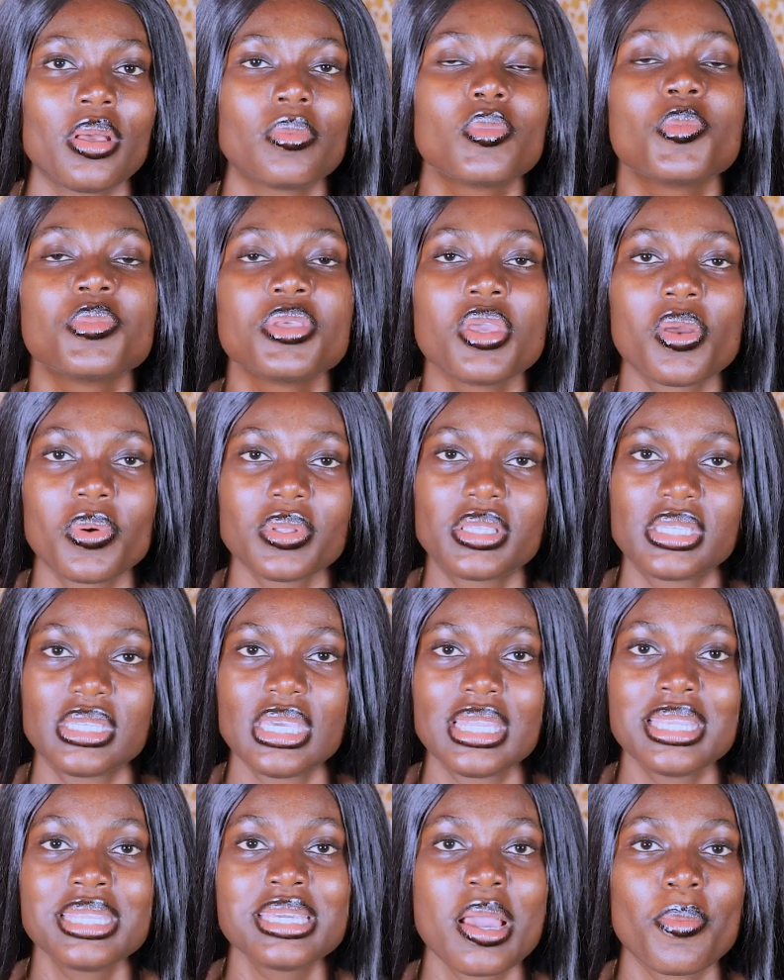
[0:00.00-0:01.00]
Whom you would
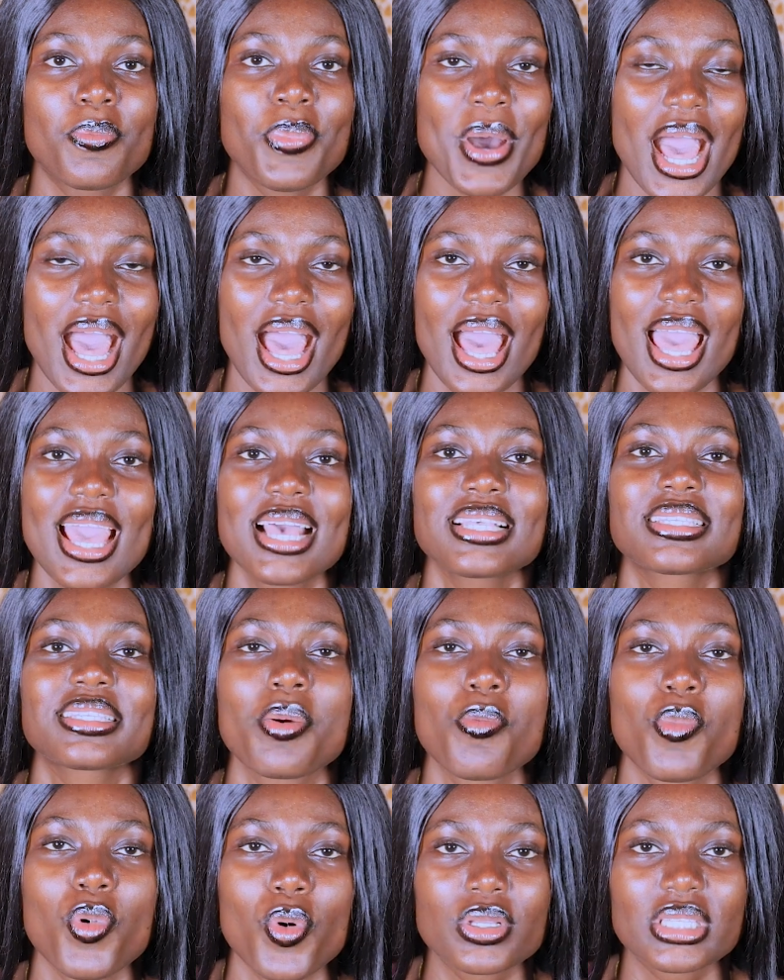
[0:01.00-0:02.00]
see near bar,
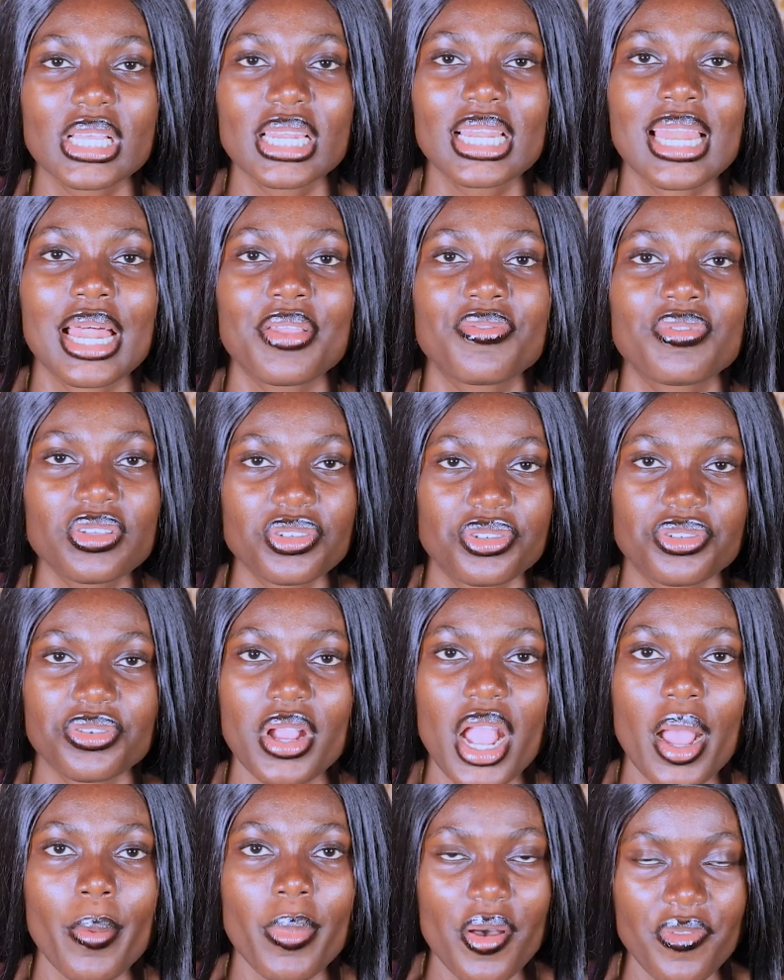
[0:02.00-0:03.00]
SMBs, and an
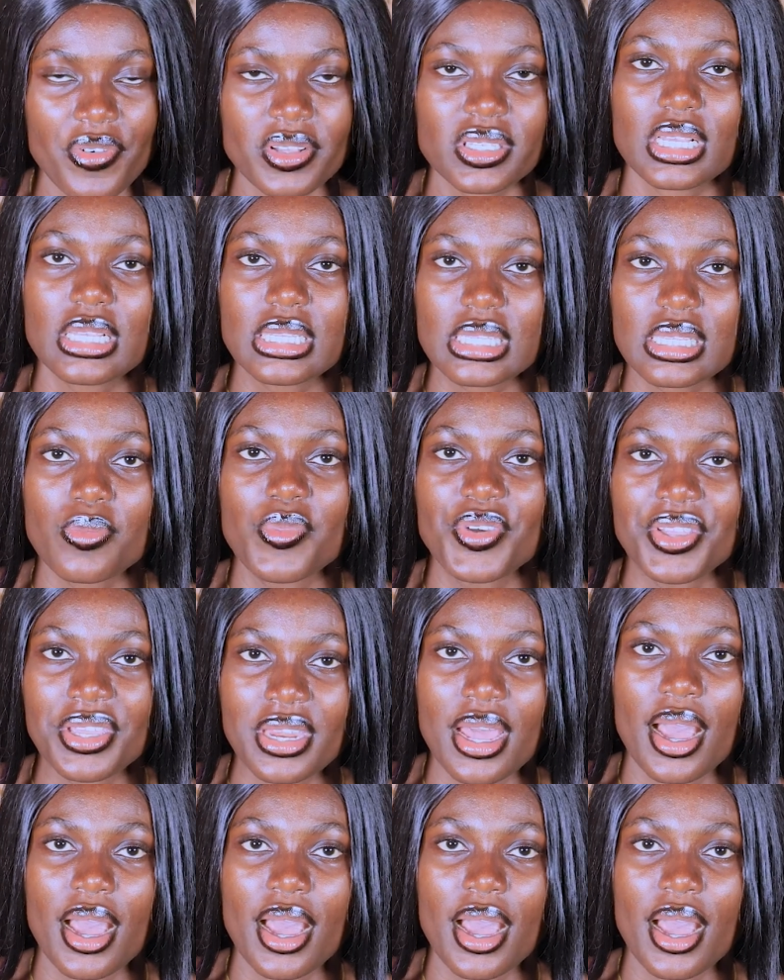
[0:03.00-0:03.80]
adventure about for something.